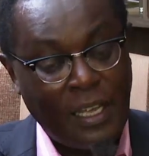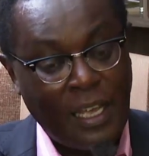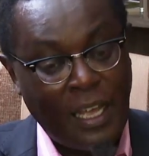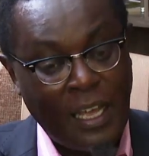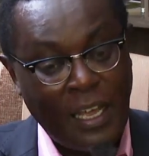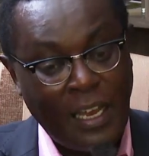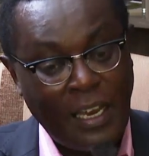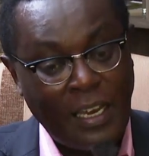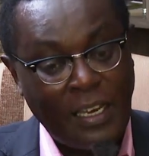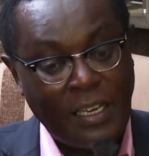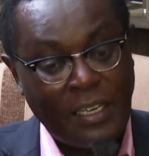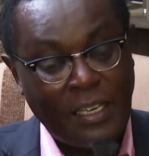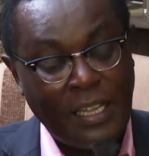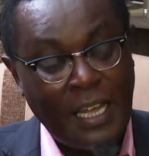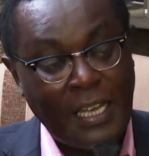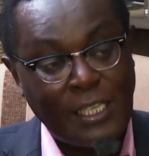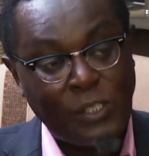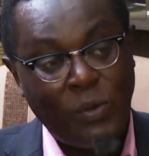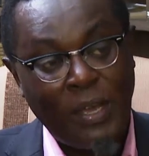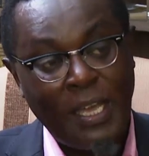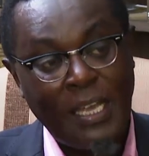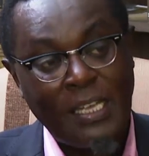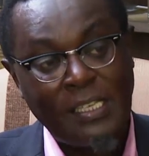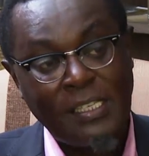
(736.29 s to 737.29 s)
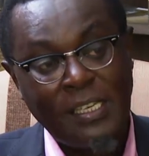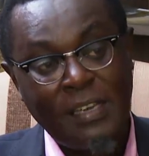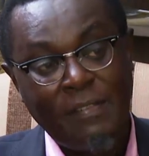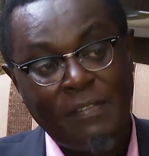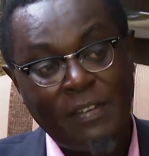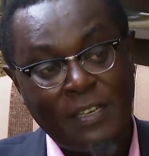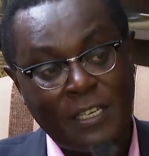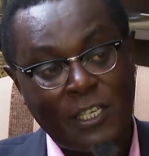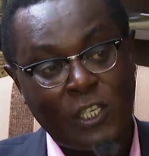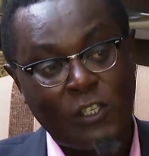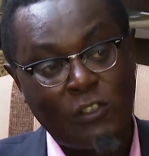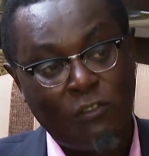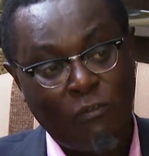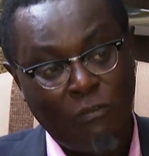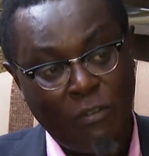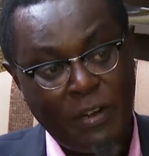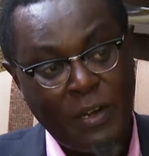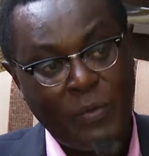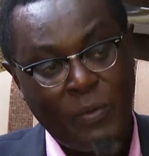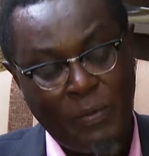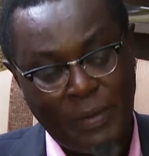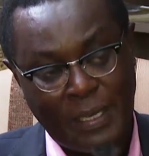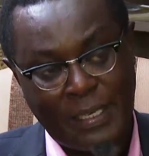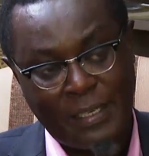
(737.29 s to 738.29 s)
And that's why he's given us
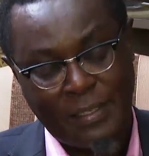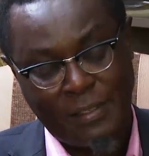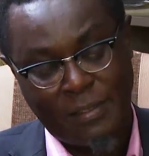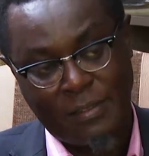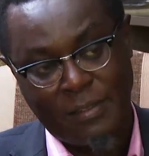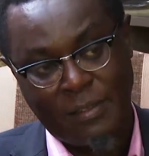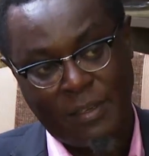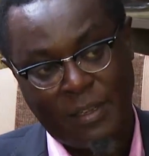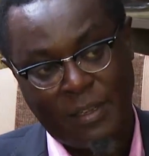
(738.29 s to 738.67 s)
free will.